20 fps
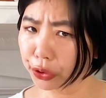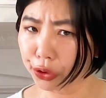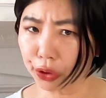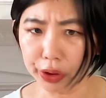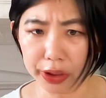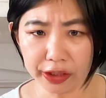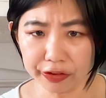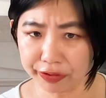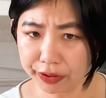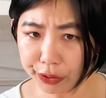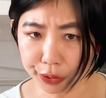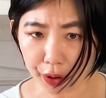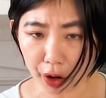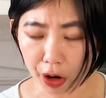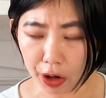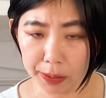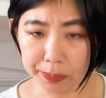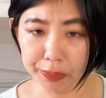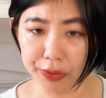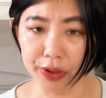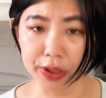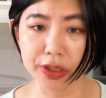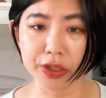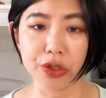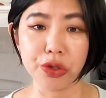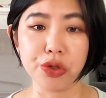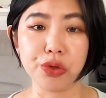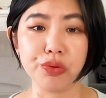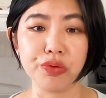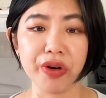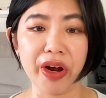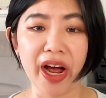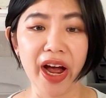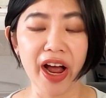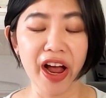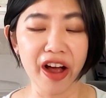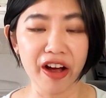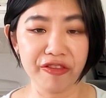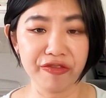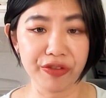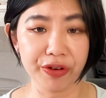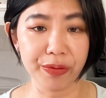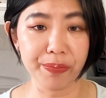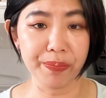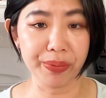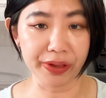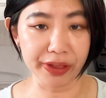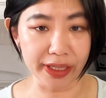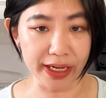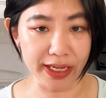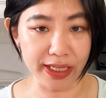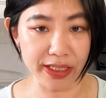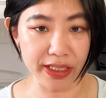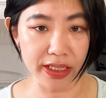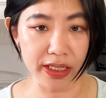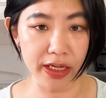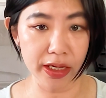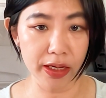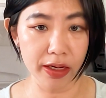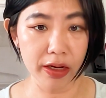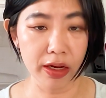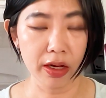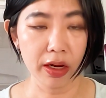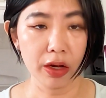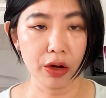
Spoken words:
even your art prints, do not ever place it